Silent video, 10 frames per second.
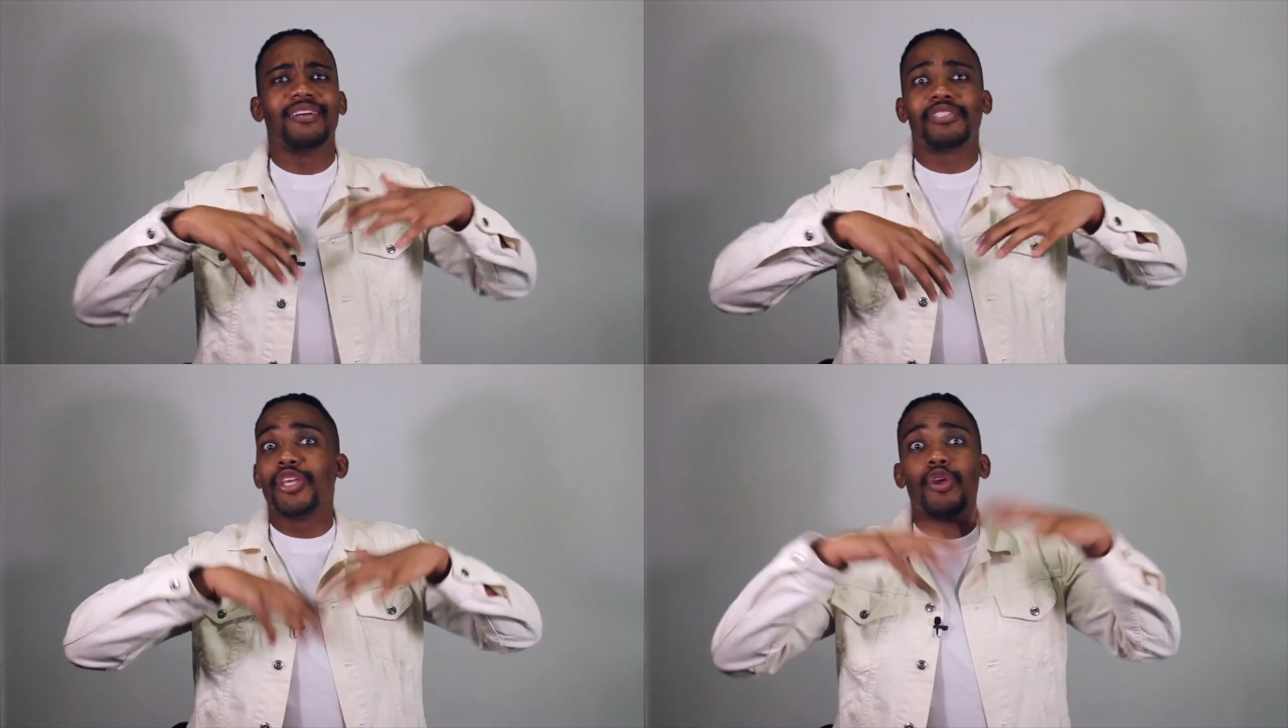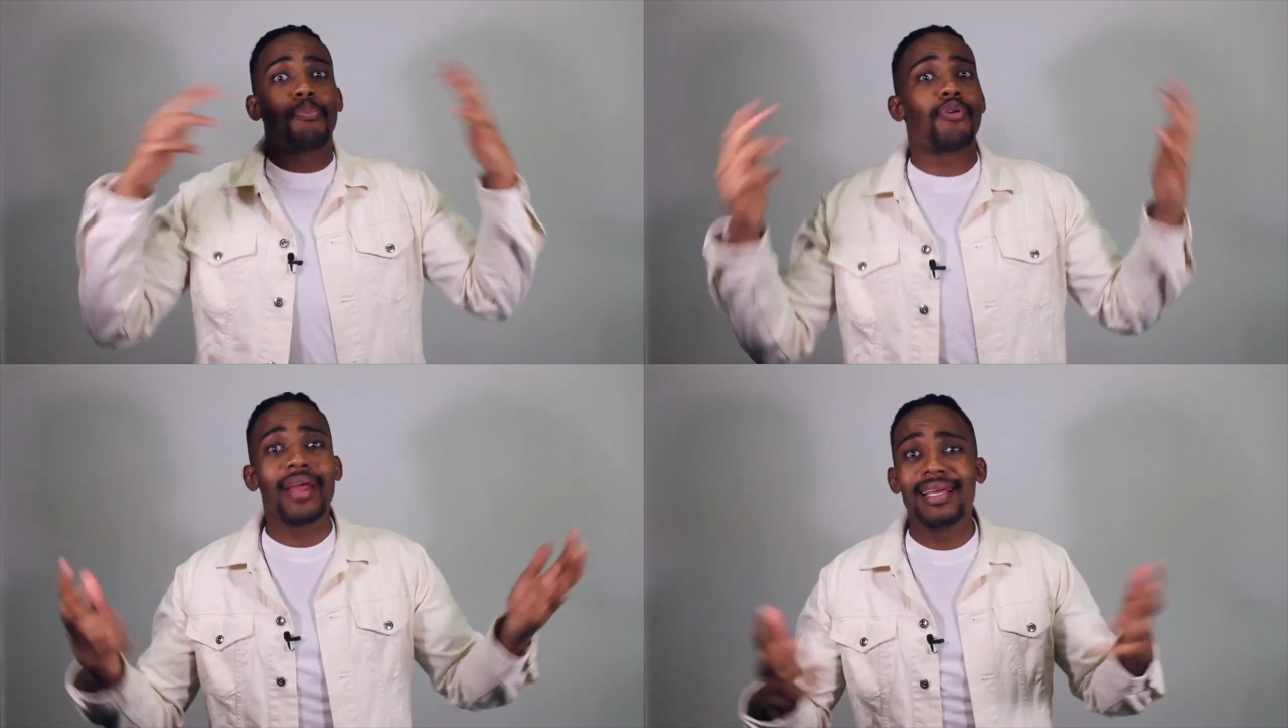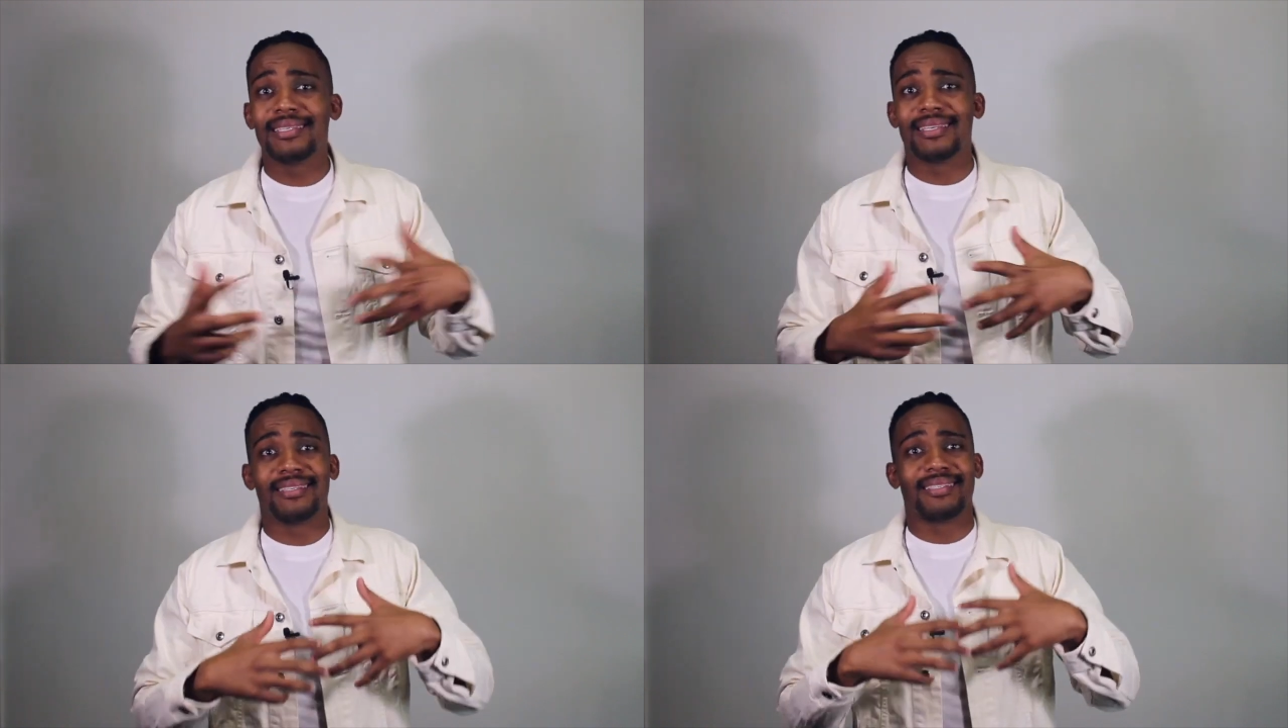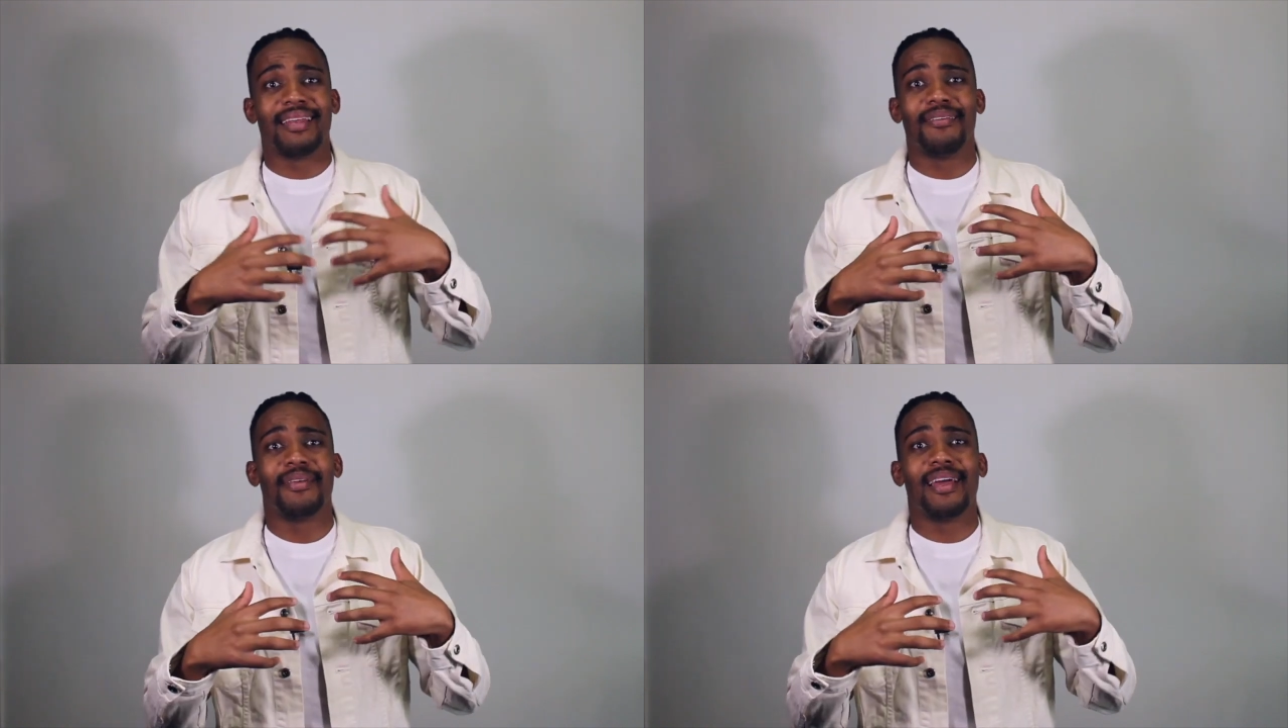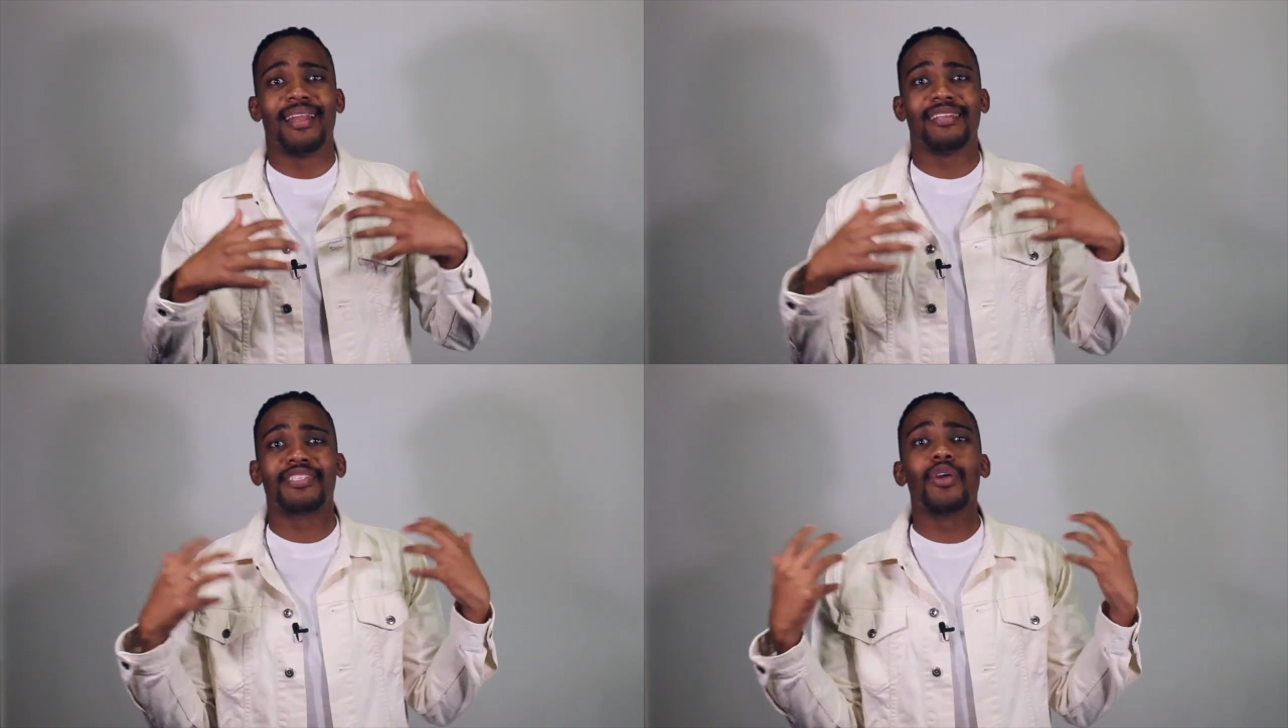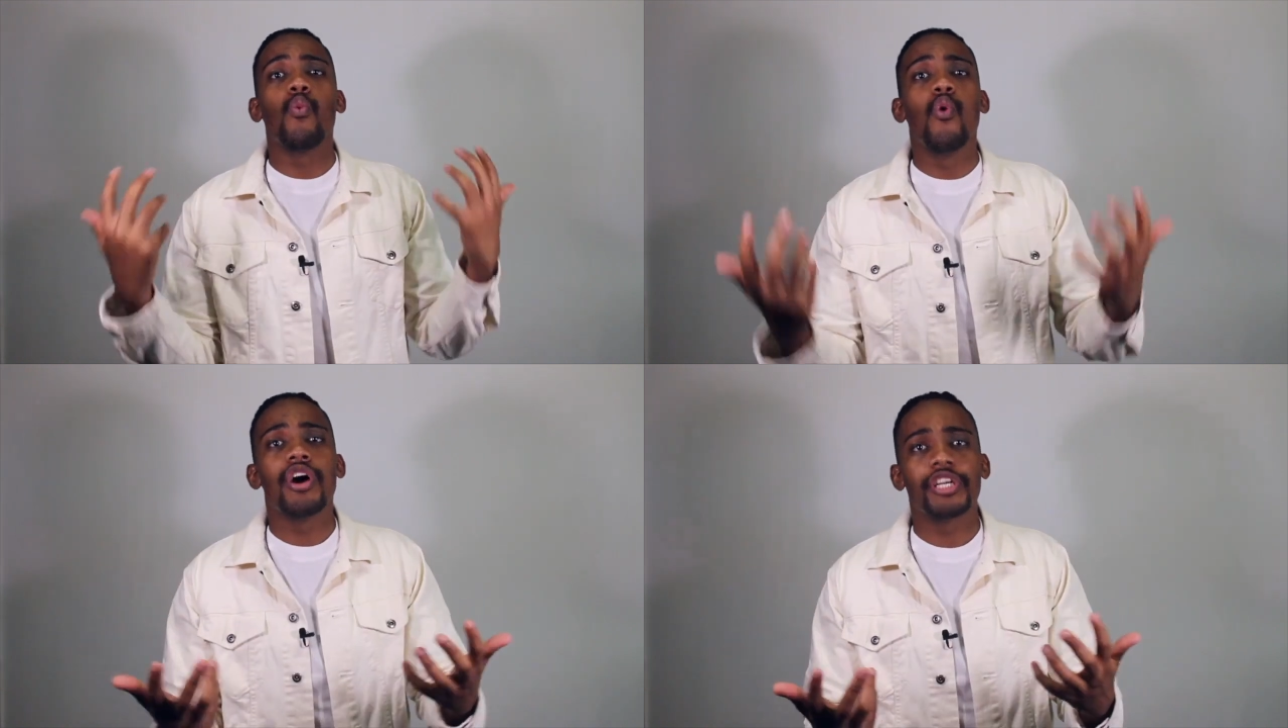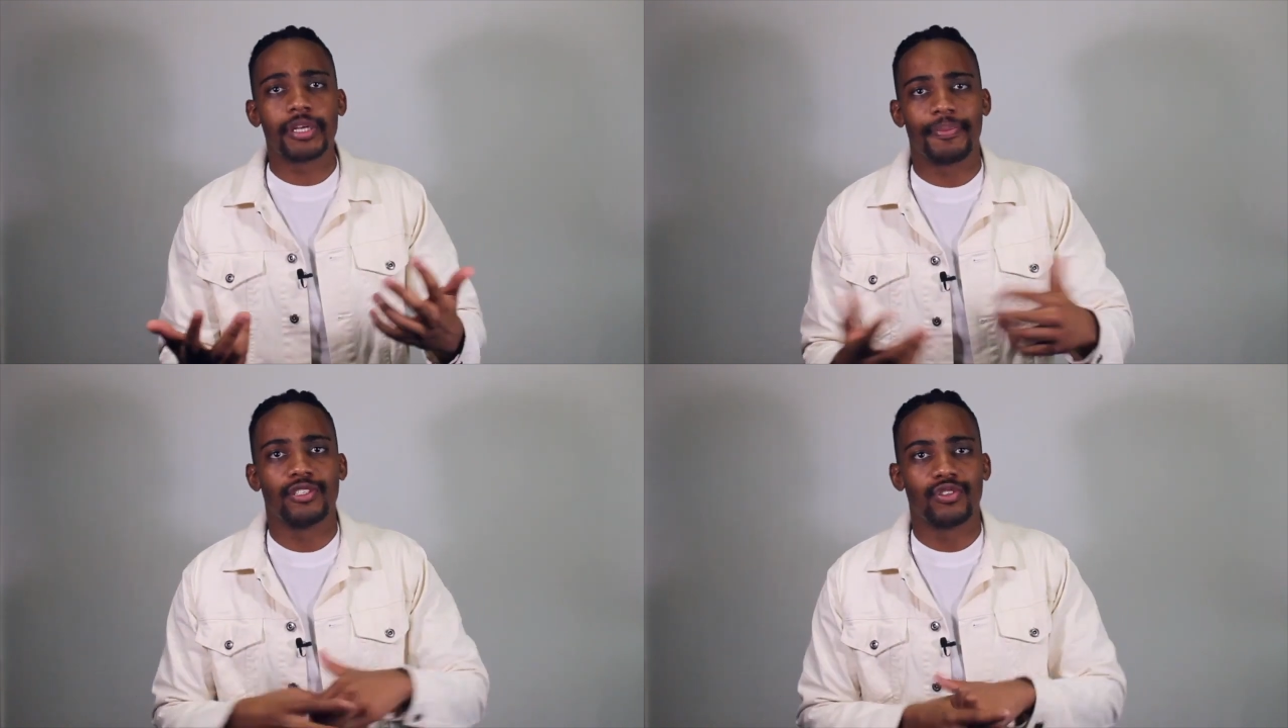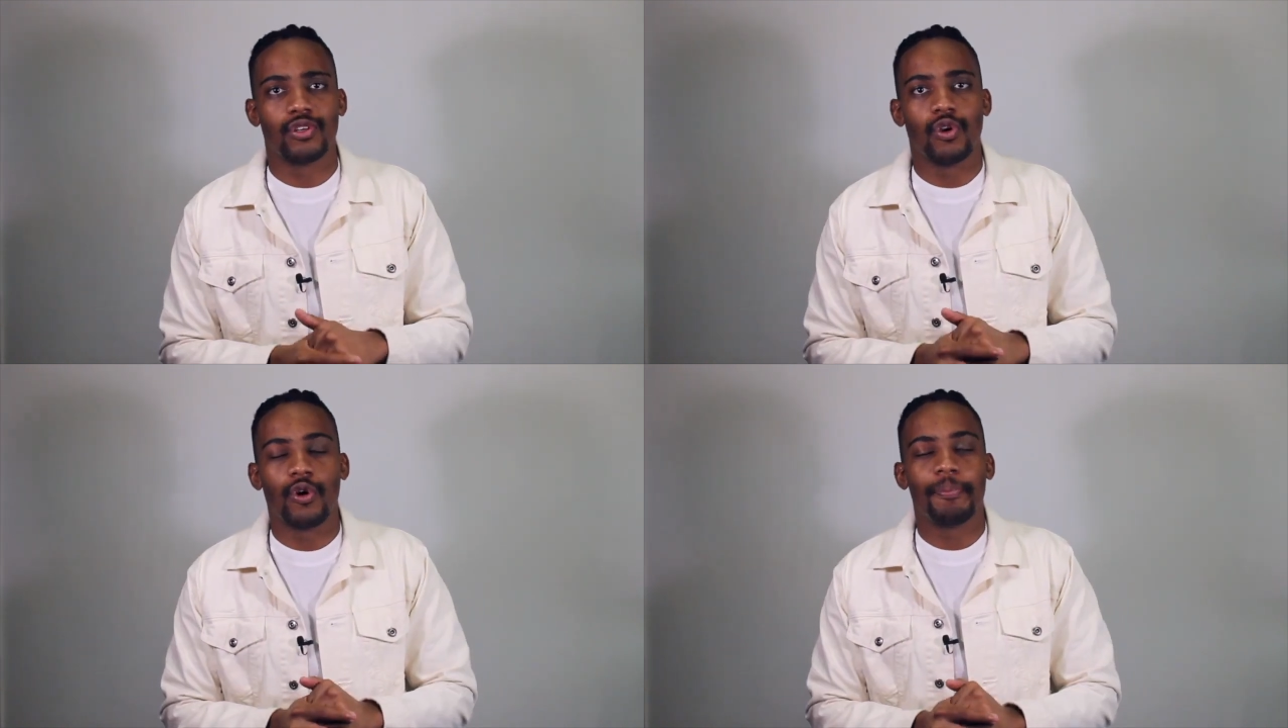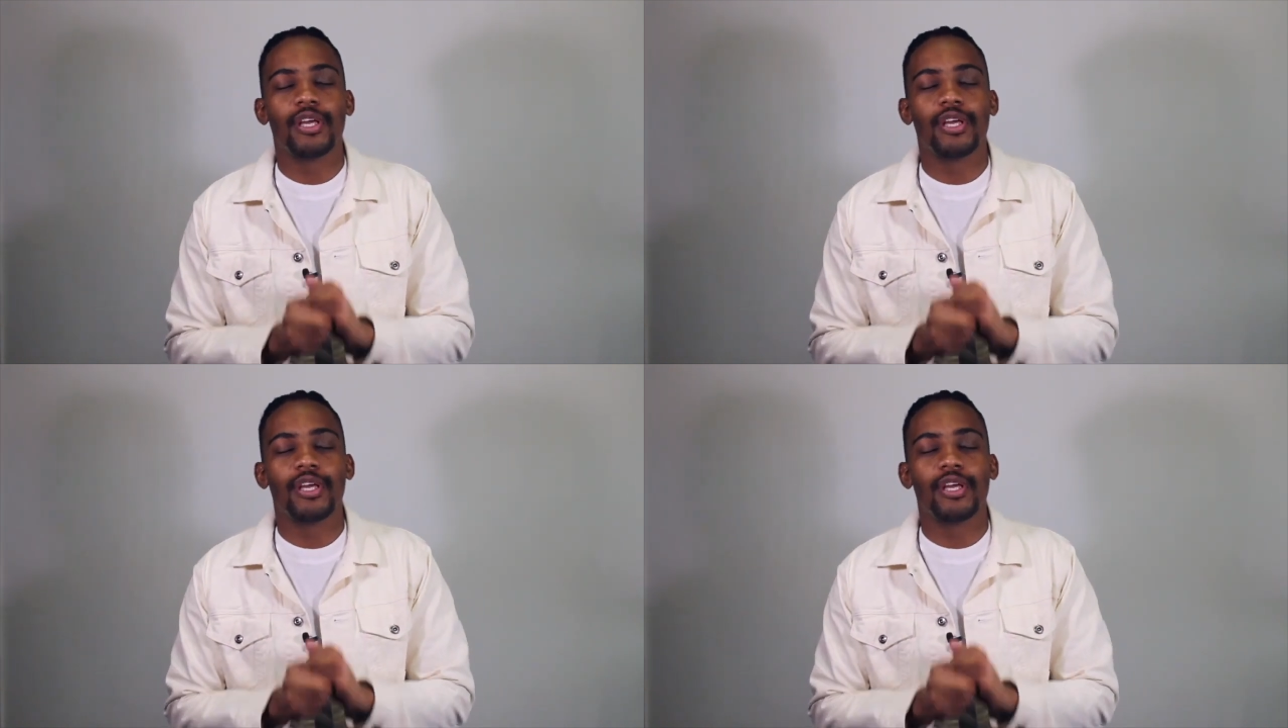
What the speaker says: Sing your praises and sing worship unto the Lord,